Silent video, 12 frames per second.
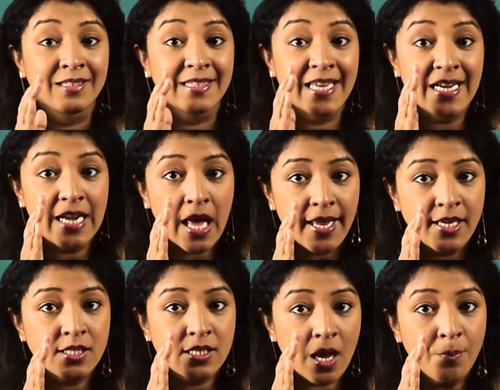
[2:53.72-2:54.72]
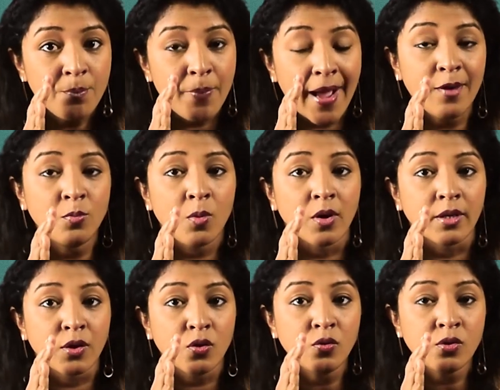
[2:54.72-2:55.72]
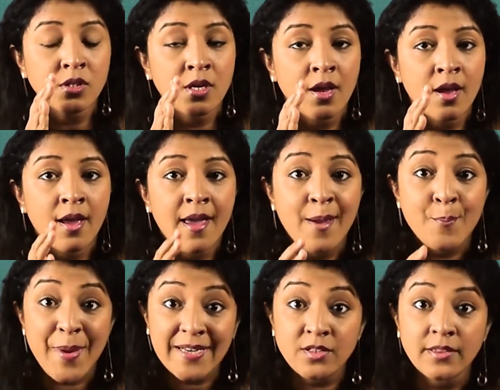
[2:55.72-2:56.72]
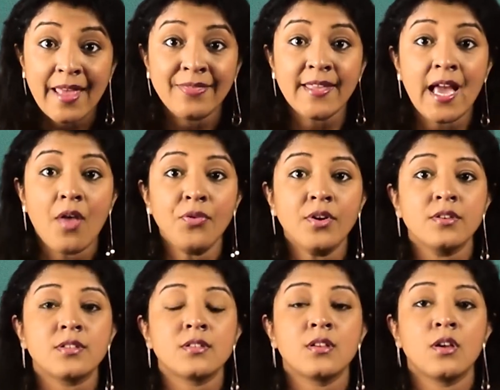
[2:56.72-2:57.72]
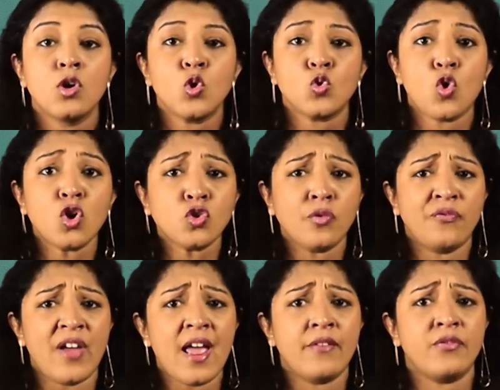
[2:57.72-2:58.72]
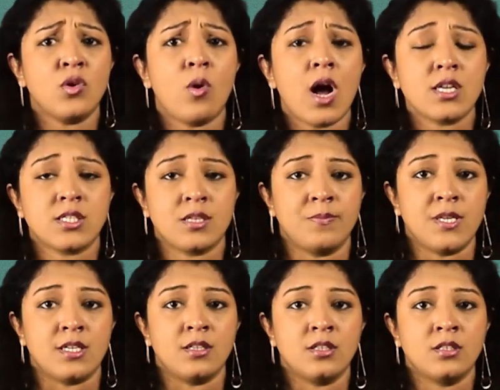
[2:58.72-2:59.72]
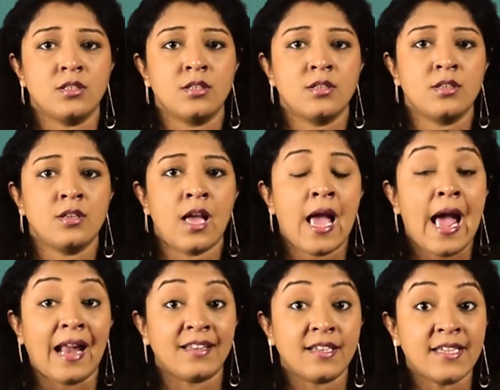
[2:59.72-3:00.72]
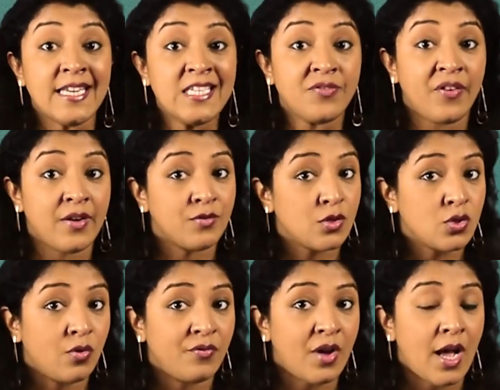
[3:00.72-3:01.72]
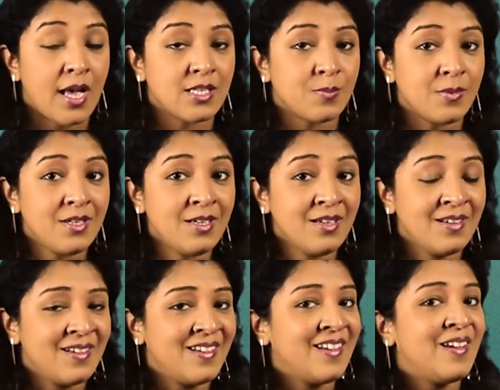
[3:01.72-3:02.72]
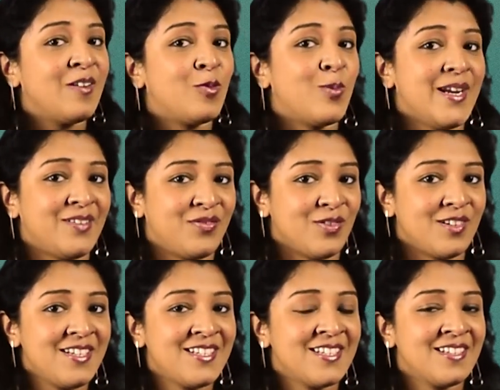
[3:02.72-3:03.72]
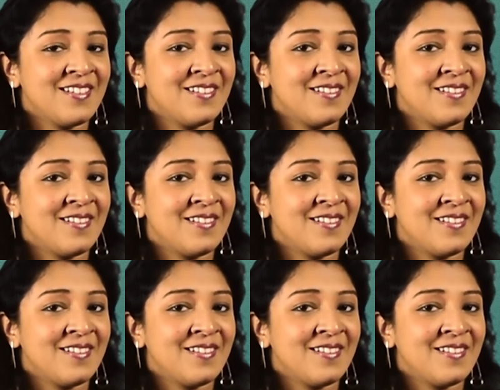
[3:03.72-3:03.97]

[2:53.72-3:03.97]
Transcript: They like some biomolecules better than the others. Not too fair if you ask me. And the NEET favorite so far has been, wait for it,